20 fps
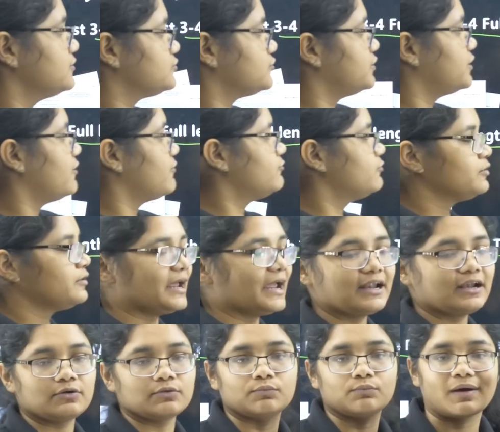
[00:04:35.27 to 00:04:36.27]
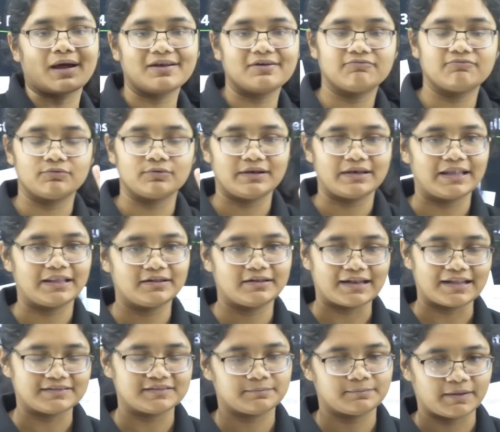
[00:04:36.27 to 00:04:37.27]
So you have to write one full length
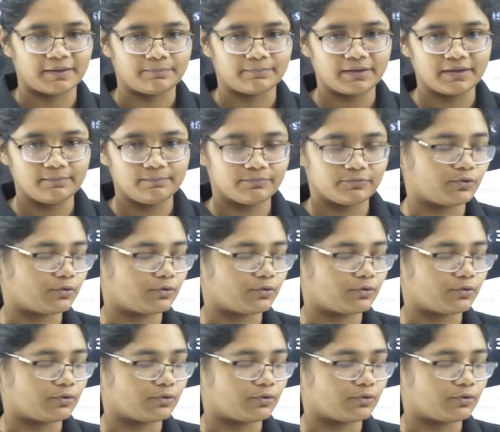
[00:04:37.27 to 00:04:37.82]
test paper.